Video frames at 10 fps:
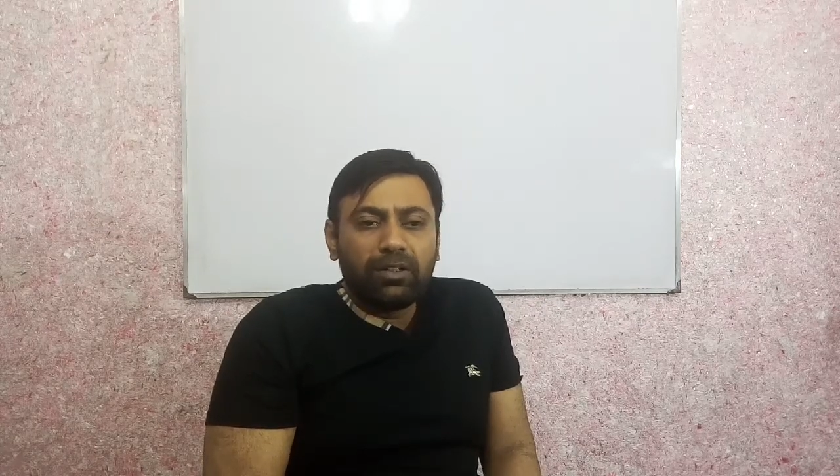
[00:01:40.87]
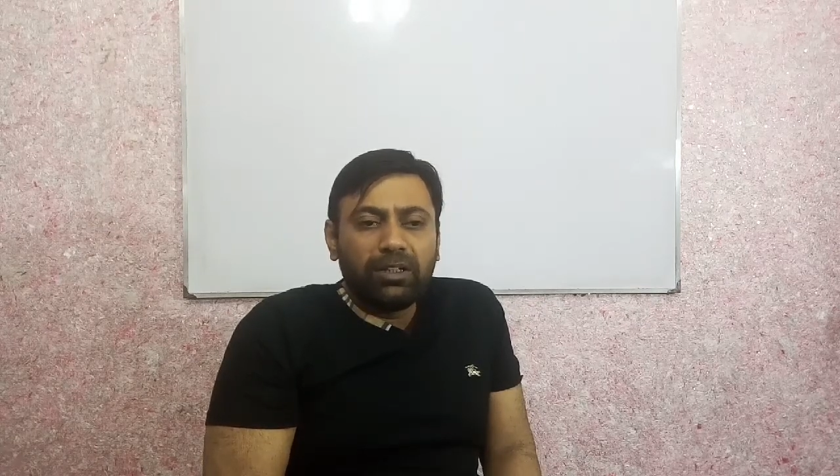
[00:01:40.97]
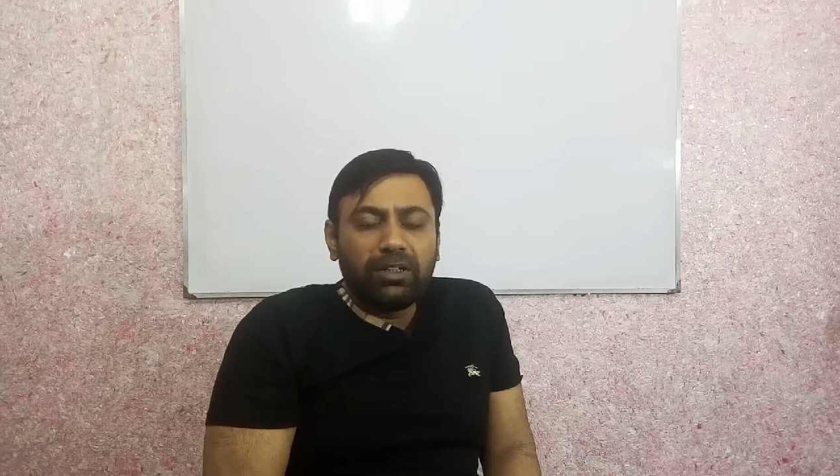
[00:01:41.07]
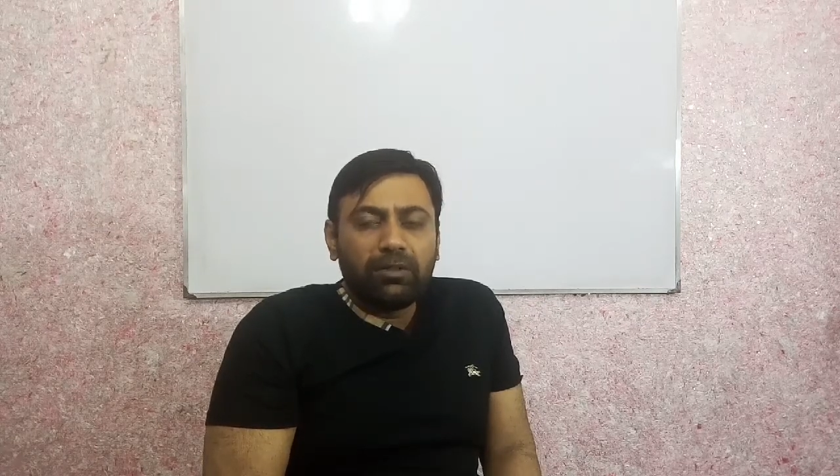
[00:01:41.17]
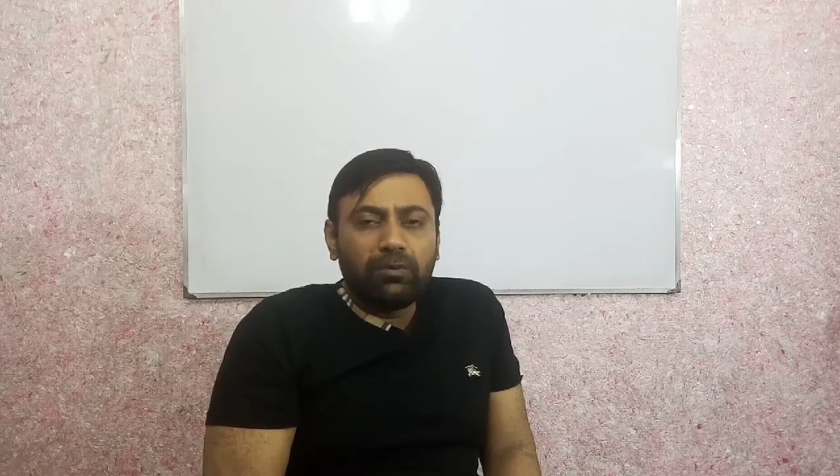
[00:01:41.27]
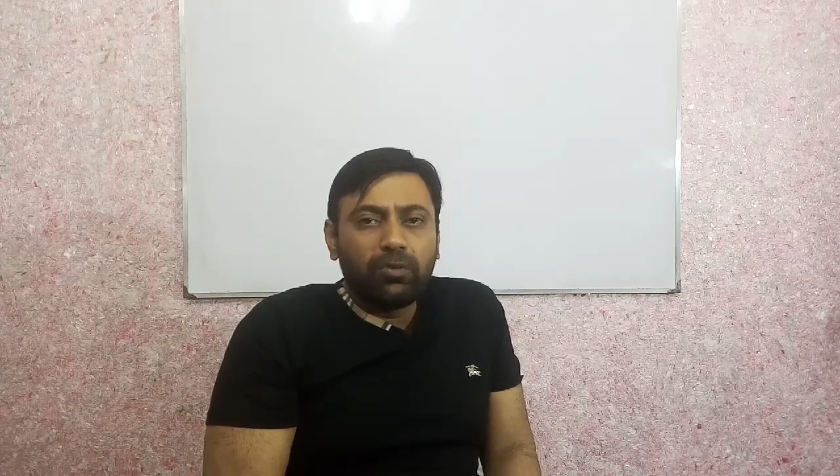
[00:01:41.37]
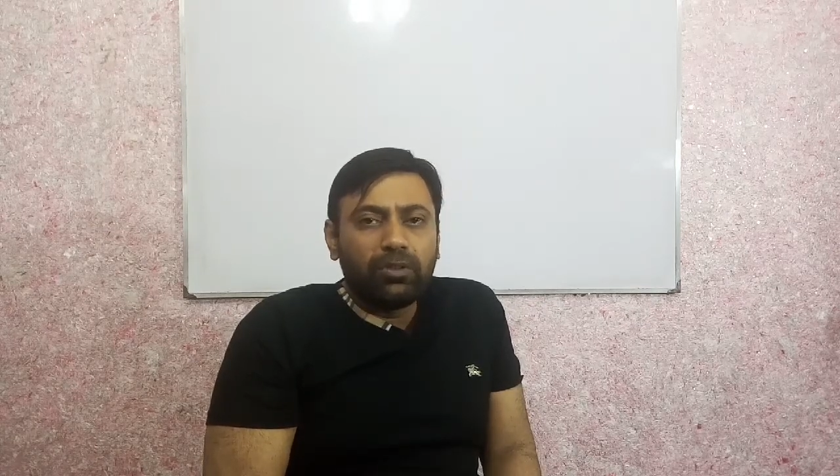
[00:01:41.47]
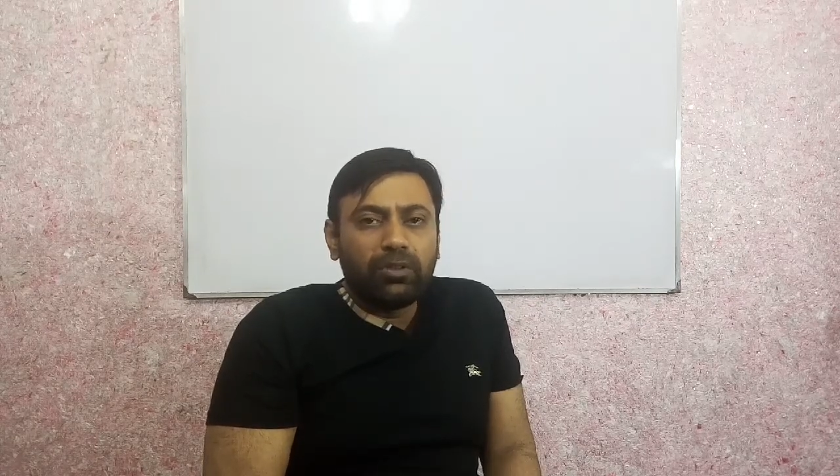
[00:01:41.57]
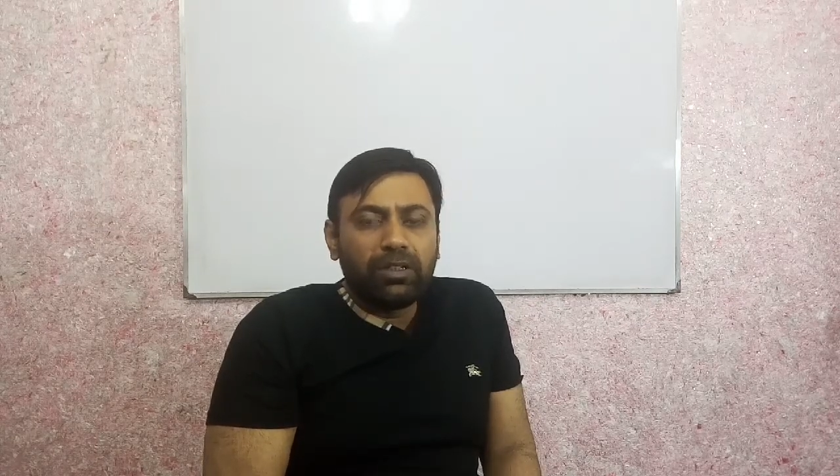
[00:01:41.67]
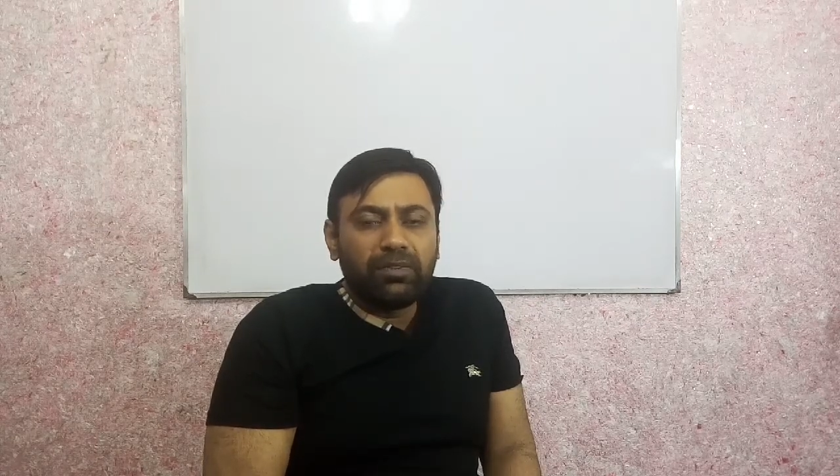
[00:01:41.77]
it
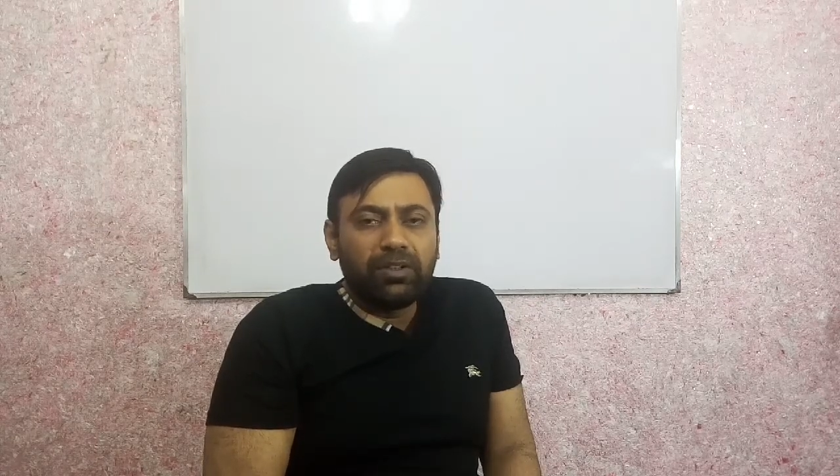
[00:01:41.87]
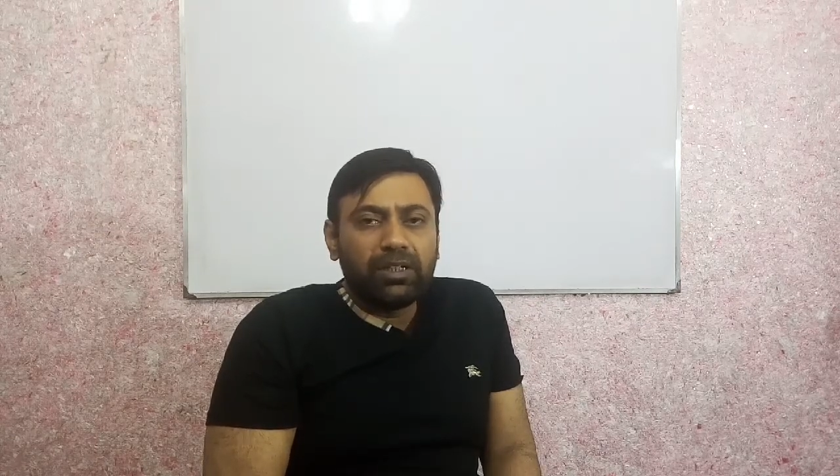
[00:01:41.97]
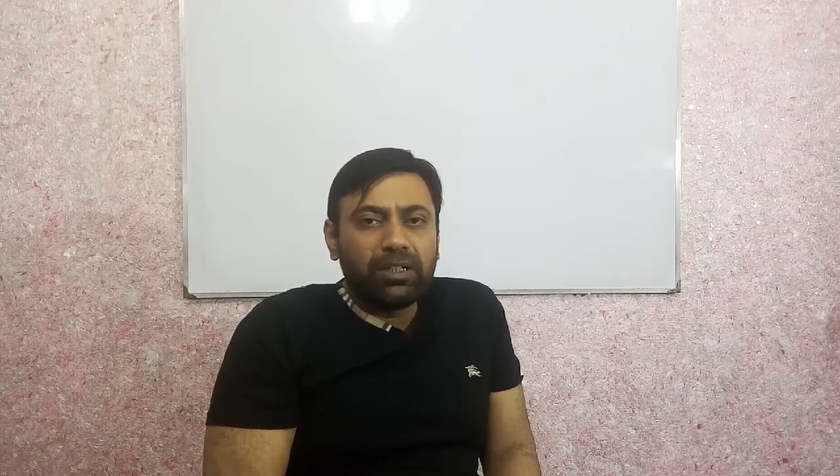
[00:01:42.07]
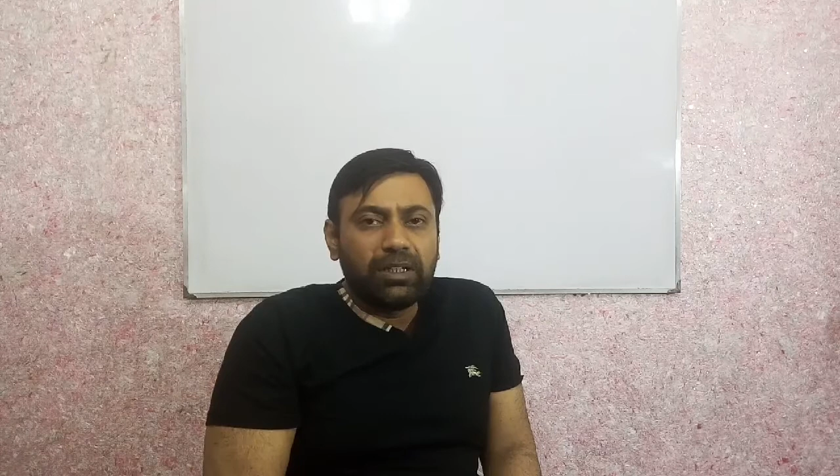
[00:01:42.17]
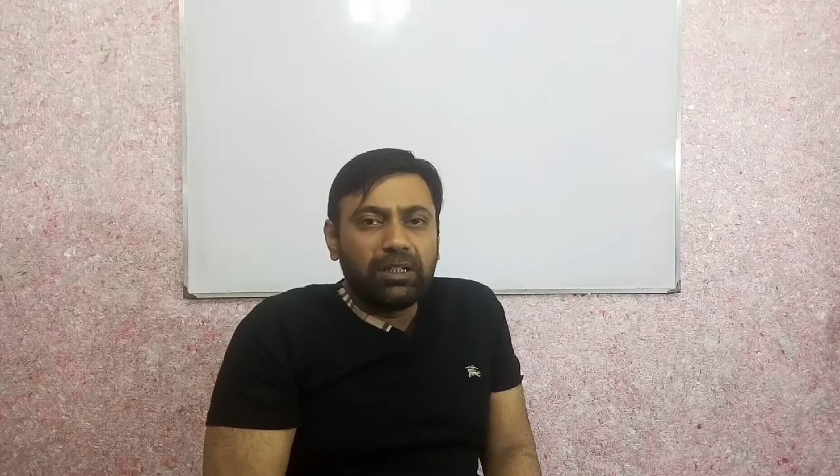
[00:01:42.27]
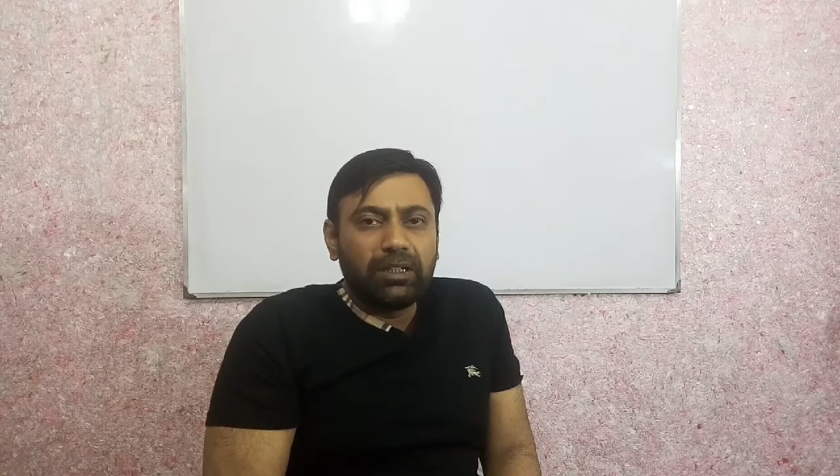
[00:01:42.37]
would definitely